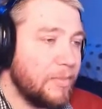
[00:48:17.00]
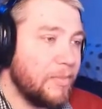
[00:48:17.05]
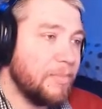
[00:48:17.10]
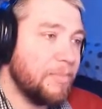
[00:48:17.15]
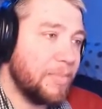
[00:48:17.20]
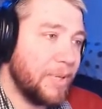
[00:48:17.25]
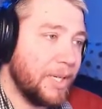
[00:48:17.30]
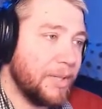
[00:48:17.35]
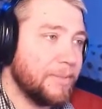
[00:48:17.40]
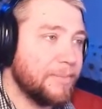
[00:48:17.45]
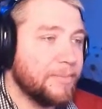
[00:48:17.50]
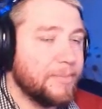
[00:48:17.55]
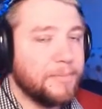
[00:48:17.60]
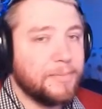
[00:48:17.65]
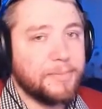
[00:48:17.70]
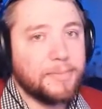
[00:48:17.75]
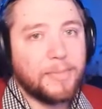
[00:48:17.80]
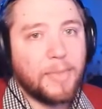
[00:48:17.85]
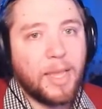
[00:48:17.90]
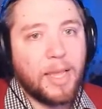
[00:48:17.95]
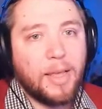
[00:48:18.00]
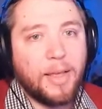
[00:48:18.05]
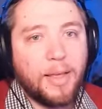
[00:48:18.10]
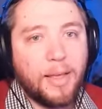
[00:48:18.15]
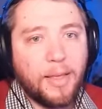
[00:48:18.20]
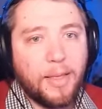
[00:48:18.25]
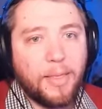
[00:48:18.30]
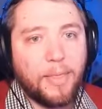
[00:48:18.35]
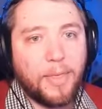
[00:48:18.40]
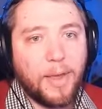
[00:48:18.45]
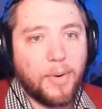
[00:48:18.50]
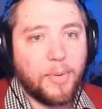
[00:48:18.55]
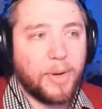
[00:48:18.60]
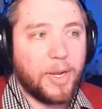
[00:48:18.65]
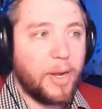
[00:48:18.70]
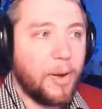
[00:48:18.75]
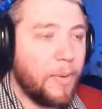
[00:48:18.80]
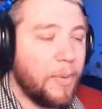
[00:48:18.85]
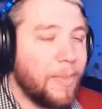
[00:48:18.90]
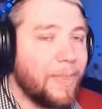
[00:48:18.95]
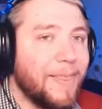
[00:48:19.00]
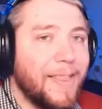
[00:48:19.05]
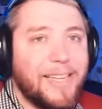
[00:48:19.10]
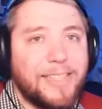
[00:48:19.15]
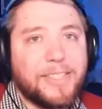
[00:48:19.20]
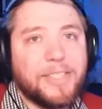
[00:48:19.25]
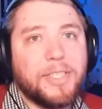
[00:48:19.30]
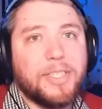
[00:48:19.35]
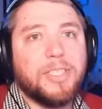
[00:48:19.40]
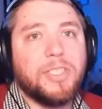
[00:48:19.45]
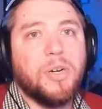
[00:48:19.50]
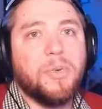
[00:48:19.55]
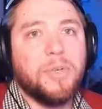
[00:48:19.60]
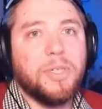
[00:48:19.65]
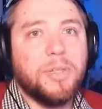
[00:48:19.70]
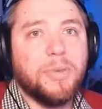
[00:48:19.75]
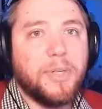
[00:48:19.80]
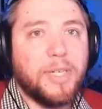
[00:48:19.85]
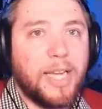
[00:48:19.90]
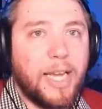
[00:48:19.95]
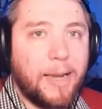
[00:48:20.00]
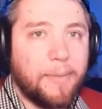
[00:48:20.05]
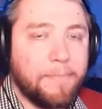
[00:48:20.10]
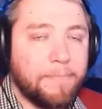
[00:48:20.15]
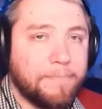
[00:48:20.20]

But there we go. Let's go into a game.